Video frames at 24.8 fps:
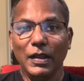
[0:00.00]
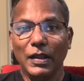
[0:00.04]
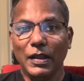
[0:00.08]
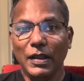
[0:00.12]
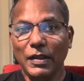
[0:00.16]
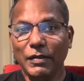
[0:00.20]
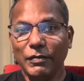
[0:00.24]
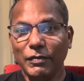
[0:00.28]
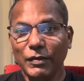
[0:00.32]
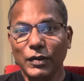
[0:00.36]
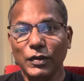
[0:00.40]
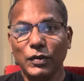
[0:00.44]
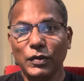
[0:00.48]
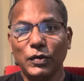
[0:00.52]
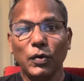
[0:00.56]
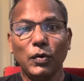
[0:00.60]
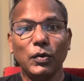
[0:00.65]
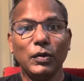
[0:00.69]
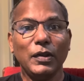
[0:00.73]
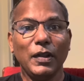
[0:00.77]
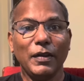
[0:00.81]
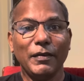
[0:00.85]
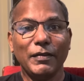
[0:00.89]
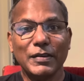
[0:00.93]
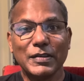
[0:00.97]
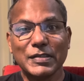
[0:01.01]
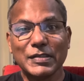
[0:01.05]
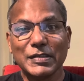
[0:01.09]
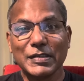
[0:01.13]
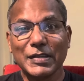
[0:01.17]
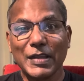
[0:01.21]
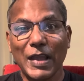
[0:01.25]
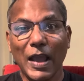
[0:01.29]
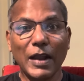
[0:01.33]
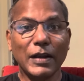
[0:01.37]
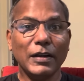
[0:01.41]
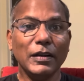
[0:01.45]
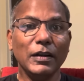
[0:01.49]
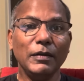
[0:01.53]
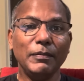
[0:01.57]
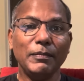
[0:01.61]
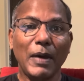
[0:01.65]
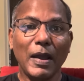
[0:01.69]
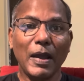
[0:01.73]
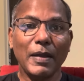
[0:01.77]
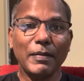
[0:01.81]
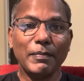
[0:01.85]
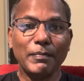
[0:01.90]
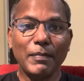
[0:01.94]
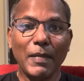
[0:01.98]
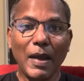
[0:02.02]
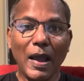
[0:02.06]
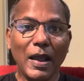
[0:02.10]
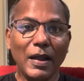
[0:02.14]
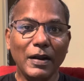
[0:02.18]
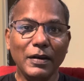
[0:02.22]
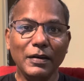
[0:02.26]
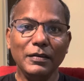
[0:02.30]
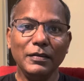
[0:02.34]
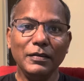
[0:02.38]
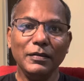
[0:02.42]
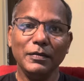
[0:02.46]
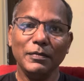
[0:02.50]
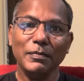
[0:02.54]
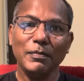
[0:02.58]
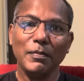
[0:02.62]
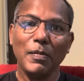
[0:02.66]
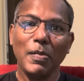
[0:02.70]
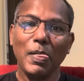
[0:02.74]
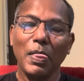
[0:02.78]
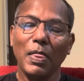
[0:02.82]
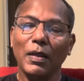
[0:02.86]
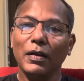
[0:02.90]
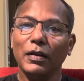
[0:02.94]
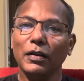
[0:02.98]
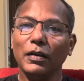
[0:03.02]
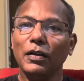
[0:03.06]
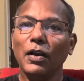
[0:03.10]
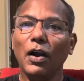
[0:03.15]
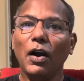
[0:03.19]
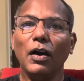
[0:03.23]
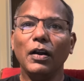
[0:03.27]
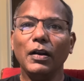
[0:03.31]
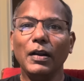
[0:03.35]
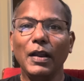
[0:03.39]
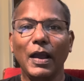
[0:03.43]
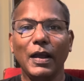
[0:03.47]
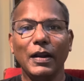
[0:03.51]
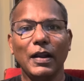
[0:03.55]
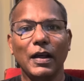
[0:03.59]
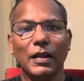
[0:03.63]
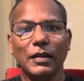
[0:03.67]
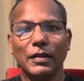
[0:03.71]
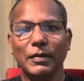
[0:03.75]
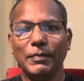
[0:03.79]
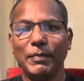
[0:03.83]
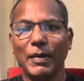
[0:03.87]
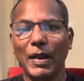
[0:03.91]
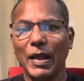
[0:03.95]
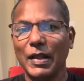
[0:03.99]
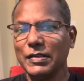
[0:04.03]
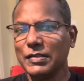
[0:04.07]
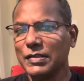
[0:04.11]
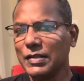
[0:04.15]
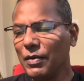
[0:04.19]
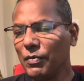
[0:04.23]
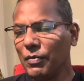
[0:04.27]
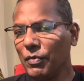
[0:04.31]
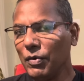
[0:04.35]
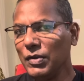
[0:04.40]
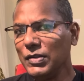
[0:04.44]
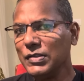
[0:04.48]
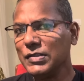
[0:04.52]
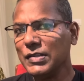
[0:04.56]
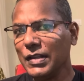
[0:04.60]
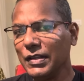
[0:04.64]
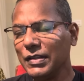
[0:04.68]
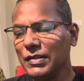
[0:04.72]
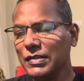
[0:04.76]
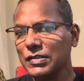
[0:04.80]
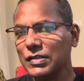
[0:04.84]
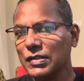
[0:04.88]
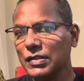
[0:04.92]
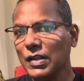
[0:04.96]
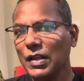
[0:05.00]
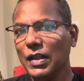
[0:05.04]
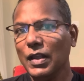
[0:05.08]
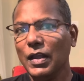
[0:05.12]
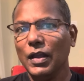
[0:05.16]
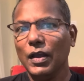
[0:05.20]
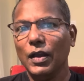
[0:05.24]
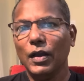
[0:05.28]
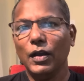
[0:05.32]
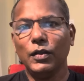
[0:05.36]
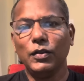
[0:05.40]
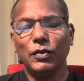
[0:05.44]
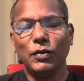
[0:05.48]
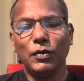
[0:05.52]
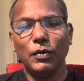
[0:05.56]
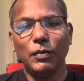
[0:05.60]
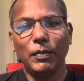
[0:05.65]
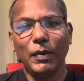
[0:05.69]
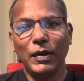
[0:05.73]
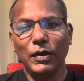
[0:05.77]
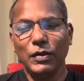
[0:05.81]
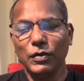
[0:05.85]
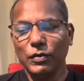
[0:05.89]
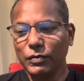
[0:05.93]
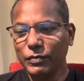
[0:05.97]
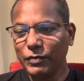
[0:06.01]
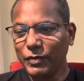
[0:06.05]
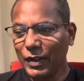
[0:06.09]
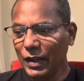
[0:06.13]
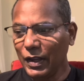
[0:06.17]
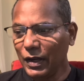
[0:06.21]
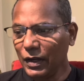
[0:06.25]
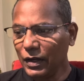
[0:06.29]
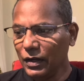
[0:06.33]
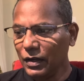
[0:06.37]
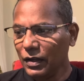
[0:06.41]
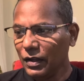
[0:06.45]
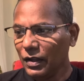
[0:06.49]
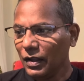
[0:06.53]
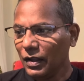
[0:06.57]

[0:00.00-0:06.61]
Even though they were scattered by man, God had other plans. And I want to say this, you know, when you feel